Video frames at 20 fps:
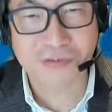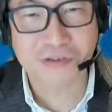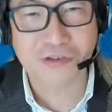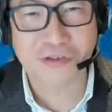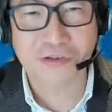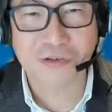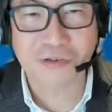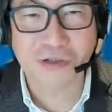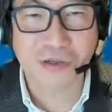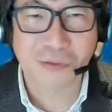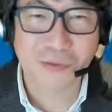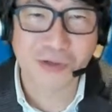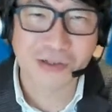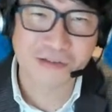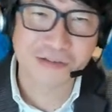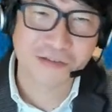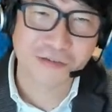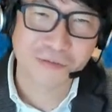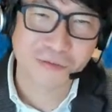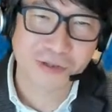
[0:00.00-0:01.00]

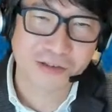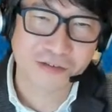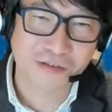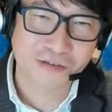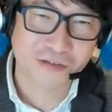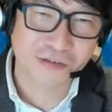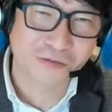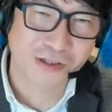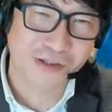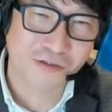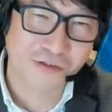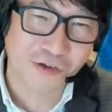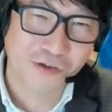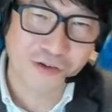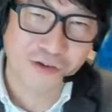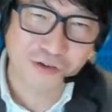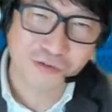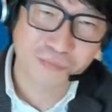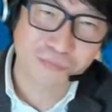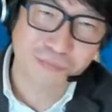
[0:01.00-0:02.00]
What's
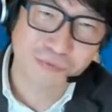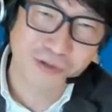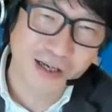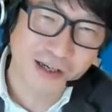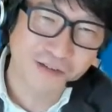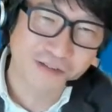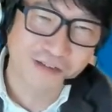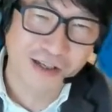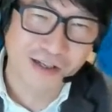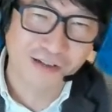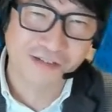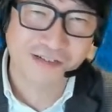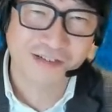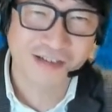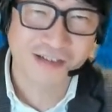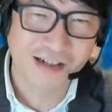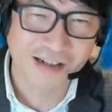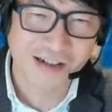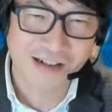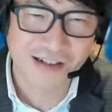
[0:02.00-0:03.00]
on your plate
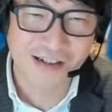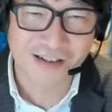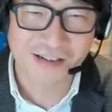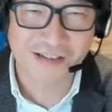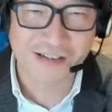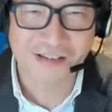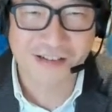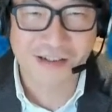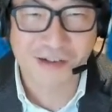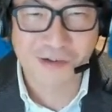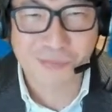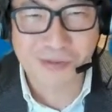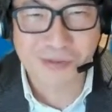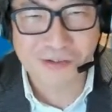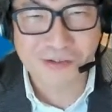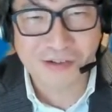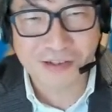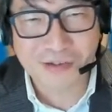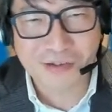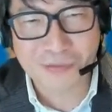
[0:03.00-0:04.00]
next, and then that would be
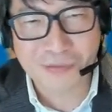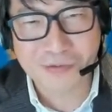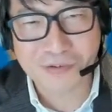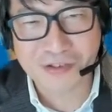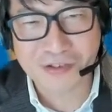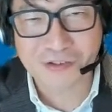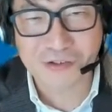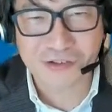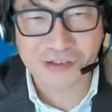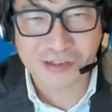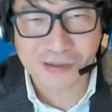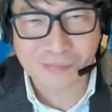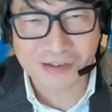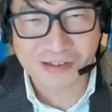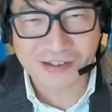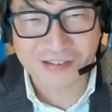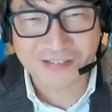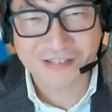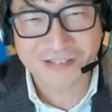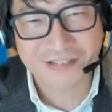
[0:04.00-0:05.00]
great if you could talk
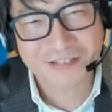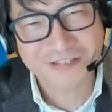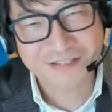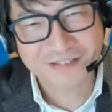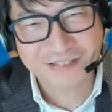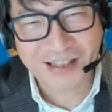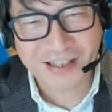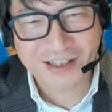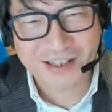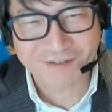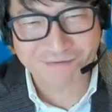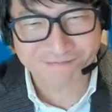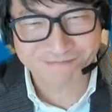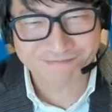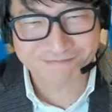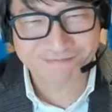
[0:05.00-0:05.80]
about it. Thank you.